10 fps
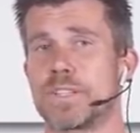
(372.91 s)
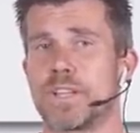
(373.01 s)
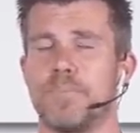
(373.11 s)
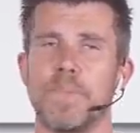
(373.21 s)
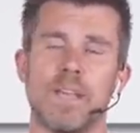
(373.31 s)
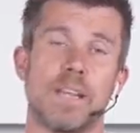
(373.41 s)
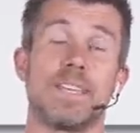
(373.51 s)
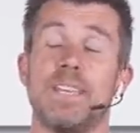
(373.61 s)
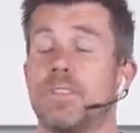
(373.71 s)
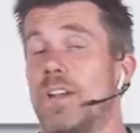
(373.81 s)
So
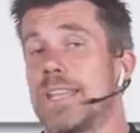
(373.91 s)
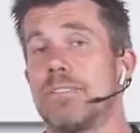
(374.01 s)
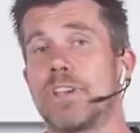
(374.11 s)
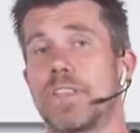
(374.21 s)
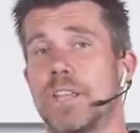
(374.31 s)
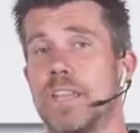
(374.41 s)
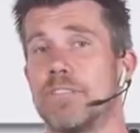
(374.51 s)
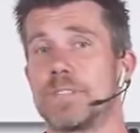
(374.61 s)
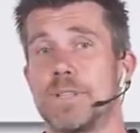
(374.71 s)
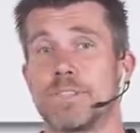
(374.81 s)
again, like everything,
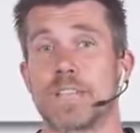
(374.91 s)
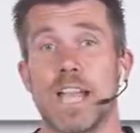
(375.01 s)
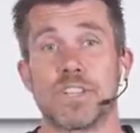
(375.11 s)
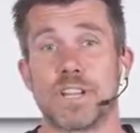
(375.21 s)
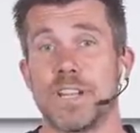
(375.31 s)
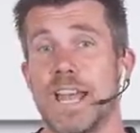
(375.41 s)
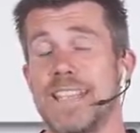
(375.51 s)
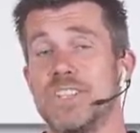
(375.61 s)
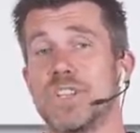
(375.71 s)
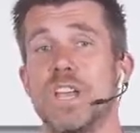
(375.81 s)
every specification in our
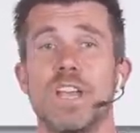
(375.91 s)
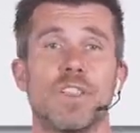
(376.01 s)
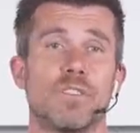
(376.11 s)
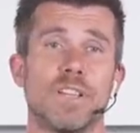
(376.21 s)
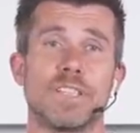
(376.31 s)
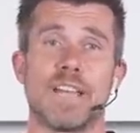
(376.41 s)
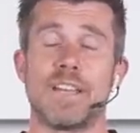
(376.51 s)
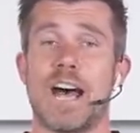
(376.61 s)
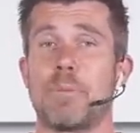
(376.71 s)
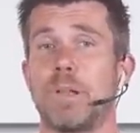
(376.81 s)
engine, there is an
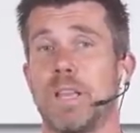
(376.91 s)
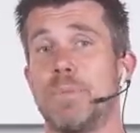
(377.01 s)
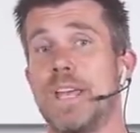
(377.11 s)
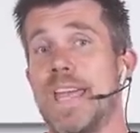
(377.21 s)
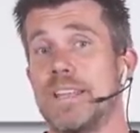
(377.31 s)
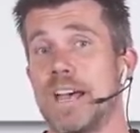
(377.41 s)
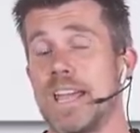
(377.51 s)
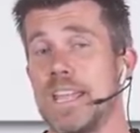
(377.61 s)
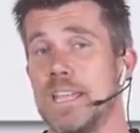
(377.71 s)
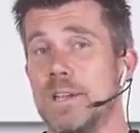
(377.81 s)
upper limit and
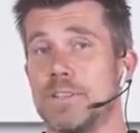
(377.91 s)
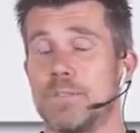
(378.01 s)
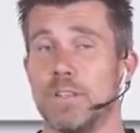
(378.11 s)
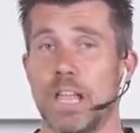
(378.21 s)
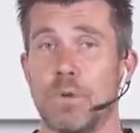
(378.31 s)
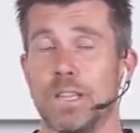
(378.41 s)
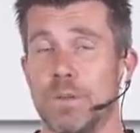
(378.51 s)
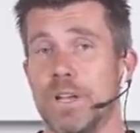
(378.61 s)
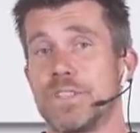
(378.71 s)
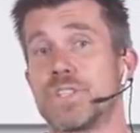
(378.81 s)
a lower
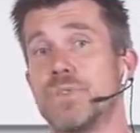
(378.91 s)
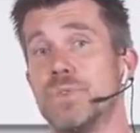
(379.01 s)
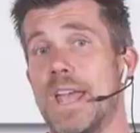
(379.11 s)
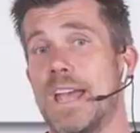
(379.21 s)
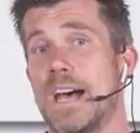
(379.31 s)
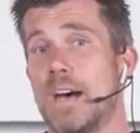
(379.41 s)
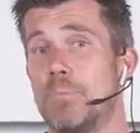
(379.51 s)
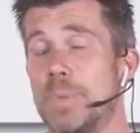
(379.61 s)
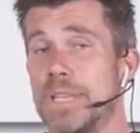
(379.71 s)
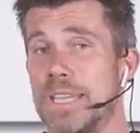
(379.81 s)
limit to our
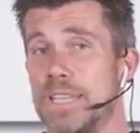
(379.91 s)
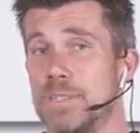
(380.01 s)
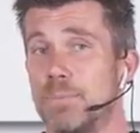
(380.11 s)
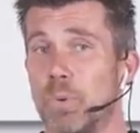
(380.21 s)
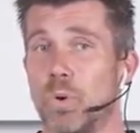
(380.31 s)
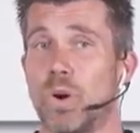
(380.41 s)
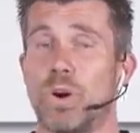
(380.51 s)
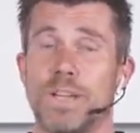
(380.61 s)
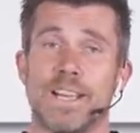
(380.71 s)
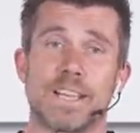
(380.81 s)
big end bore
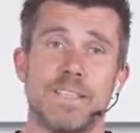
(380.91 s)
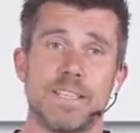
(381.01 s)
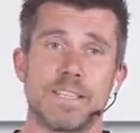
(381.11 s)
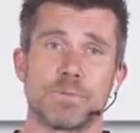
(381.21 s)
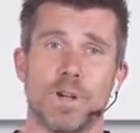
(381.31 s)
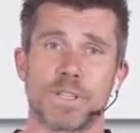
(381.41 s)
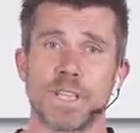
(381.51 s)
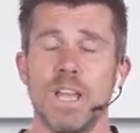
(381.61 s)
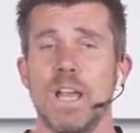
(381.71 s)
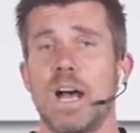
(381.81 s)
on our connecting rods.
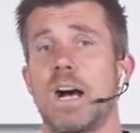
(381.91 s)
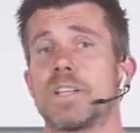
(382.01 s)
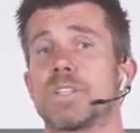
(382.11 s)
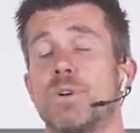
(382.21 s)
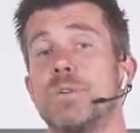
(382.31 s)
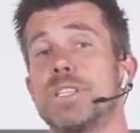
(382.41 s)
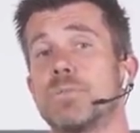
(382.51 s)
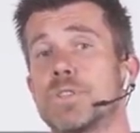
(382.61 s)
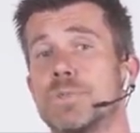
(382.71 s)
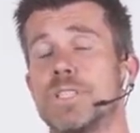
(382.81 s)
So what we
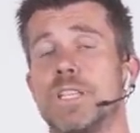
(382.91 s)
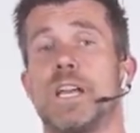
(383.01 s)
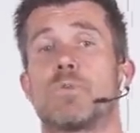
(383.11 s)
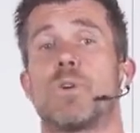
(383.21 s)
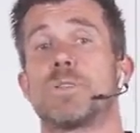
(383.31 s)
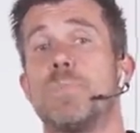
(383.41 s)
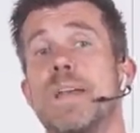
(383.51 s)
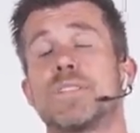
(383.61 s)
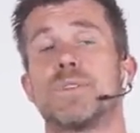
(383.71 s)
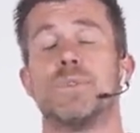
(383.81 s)
did was we sent our rods
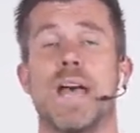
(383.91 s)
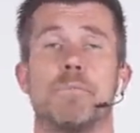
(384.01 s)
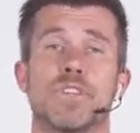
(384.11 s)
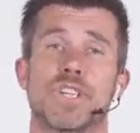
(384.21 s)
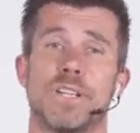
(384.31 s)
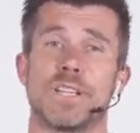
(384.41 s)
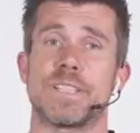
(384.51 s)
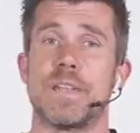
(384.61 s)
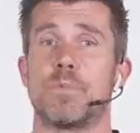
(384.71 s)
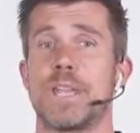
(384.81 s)
back to our machinist,
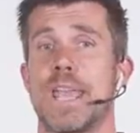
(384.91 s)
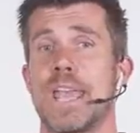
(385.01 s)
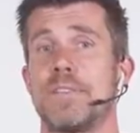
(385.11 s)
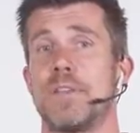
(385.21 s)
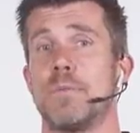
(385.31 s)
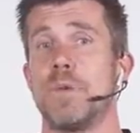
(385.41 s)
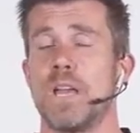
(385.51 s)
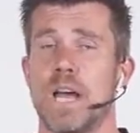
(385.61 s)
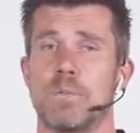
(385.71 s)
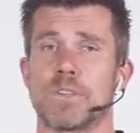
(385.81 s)
and we had them
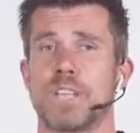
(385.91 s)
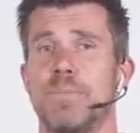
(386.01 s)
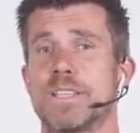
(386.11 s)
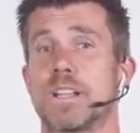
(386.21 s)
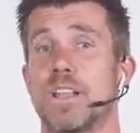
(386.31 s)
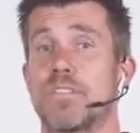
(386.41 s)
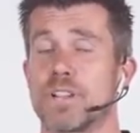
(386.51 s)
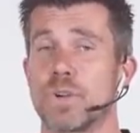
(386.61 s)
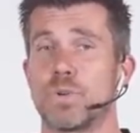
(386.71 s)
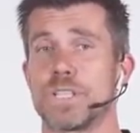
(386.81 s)
machine basically
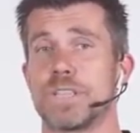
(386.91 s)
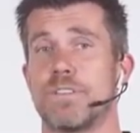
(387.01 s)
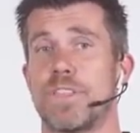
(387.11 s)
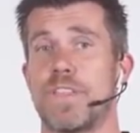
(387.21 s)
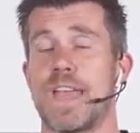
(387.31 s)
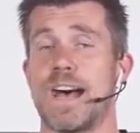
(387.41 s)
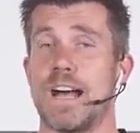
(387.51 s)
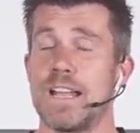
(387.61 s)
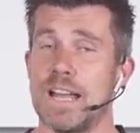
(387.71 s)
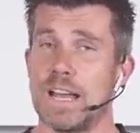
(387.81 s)
3/4 of a
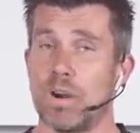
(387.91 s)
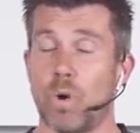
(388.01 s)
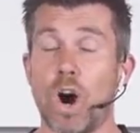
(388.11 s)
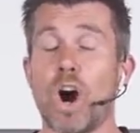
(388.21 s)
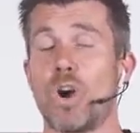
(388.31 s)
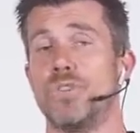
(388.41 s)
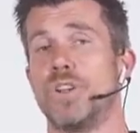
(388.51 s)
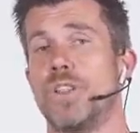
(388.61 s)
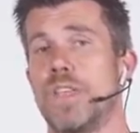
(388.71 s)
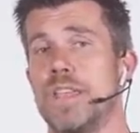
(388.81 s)
thou, or
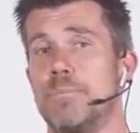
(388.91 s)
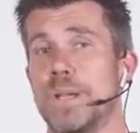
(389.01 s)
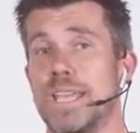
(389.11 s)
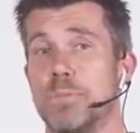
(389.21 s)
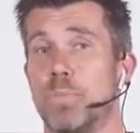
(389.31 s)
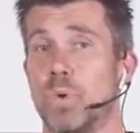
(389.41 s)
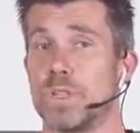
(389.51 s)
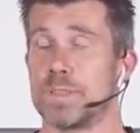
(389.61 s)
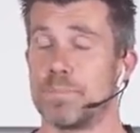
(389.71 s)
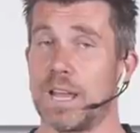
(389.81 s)
hone the big end
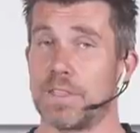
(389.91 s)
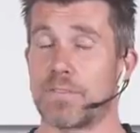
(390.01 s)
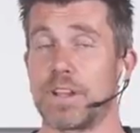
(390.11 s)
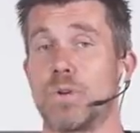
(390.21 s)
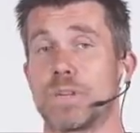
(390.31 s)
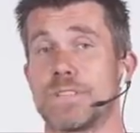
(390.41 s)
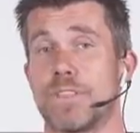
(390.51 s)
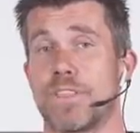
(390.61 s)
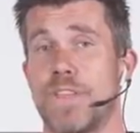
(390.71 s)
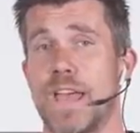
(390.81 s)
bores about 3/4 of
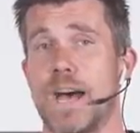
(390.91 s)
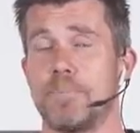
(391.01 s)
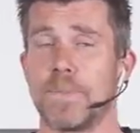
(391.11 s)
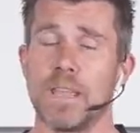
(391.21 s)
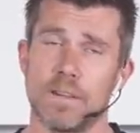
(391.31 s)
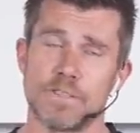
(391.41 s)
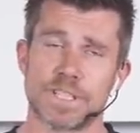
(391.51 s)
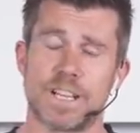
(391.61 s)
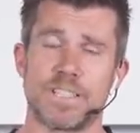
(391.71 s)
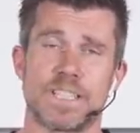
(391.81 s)
a thou.
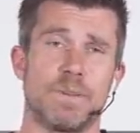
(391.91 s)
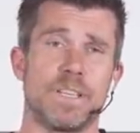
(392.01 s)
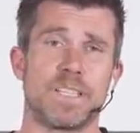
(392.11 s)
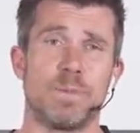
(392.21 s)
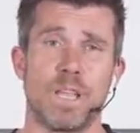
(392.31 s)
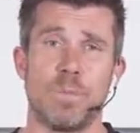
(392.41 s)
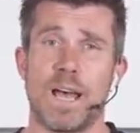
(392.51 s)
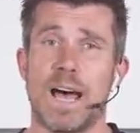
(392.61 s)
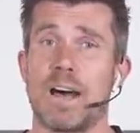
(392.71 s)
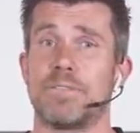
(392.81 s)
Just done a dummy assembly
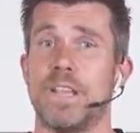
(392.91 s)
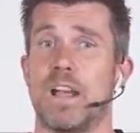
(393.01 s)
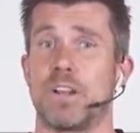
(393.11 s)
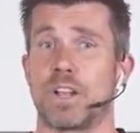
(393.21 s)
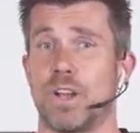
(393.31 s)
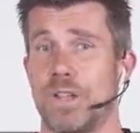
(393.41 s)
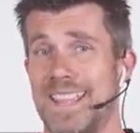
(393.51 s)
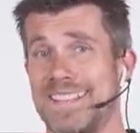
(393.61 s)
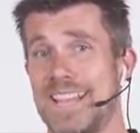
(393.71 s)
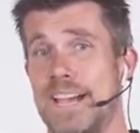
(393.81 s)
about half an hour ago,
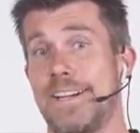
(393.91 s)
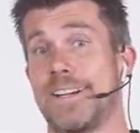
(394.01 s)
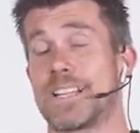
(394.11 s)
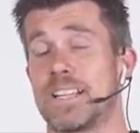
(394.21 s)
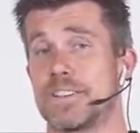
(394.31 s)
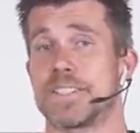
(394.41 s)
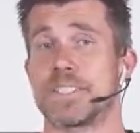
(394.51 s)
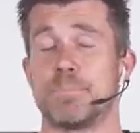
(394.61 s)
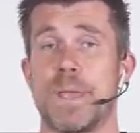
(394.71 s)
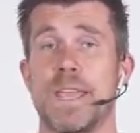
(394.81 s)
and now our clearances
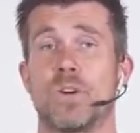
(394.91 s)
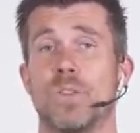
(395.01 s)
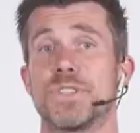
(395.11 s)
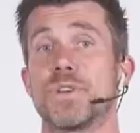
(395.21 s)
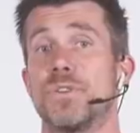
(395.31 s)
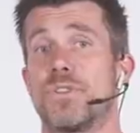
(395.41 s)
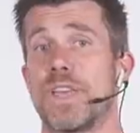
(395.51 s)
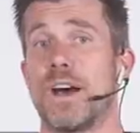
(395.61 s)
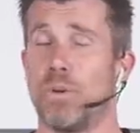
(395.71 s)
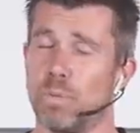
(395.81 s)
are bang on 2
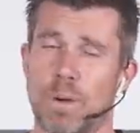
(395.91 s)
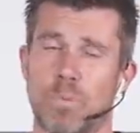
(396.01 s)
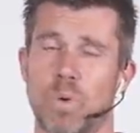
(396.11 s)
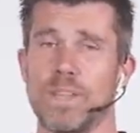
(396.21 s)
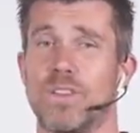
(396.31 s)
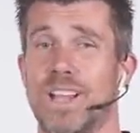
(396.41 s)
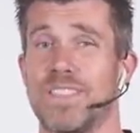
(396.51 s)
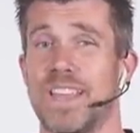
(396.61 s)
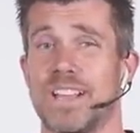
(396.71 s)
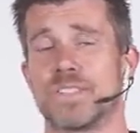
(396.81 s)
thou or 1.9
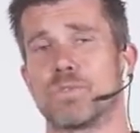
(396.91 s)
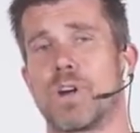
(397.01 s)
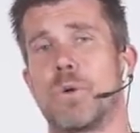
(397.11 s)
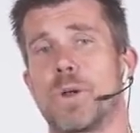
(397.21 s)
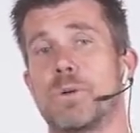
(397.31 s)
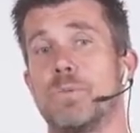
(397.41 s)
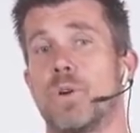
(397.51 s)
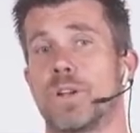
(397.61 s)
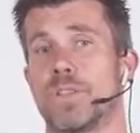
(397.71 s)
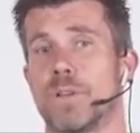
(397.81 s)
thou, so right where we
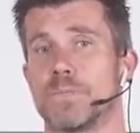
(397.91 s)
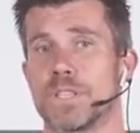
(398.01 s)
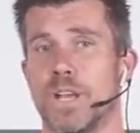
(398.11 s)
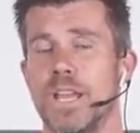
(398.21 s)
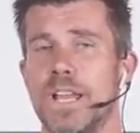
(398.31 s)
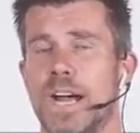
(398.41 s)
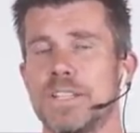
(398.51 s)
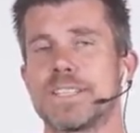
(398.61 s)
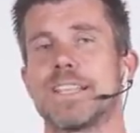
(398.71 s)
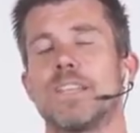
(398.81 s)
wanted them. So
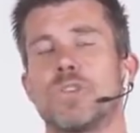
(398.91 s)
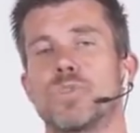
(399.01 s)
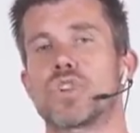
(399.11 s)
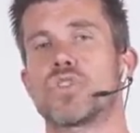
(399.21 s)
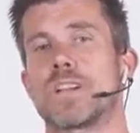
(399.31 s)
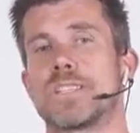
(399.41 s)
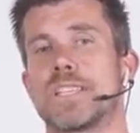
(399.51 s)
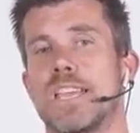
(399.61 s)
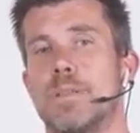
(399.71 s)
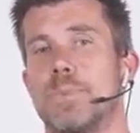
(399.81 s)
just a little trick to
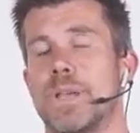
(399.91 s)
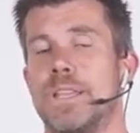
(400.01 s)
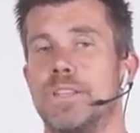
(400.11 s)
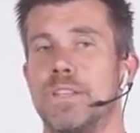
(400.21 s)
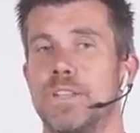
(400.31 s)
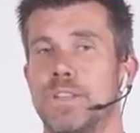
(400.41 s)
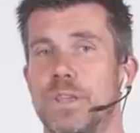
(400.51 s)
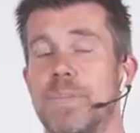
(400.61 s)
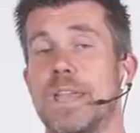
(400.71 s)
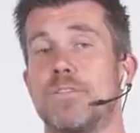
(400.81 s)
keep in the
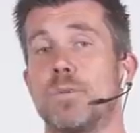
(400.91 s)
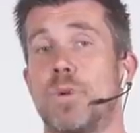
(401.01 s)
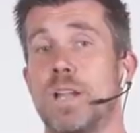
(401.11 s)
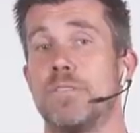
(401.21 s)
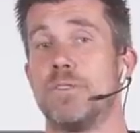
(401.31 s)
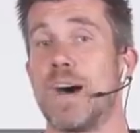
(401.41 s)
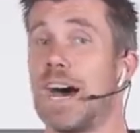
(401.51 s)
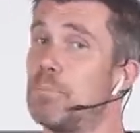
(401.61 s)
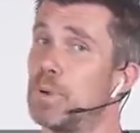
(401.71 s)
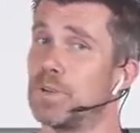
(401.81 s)
back of your mind if you
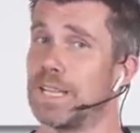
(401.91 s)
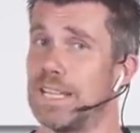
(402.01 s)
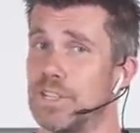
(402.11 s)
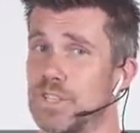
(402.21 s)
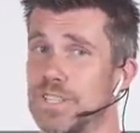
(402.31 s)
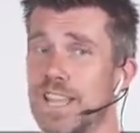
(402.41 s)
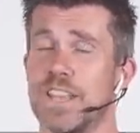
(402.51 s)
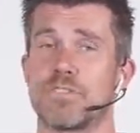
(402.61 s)
are building engines.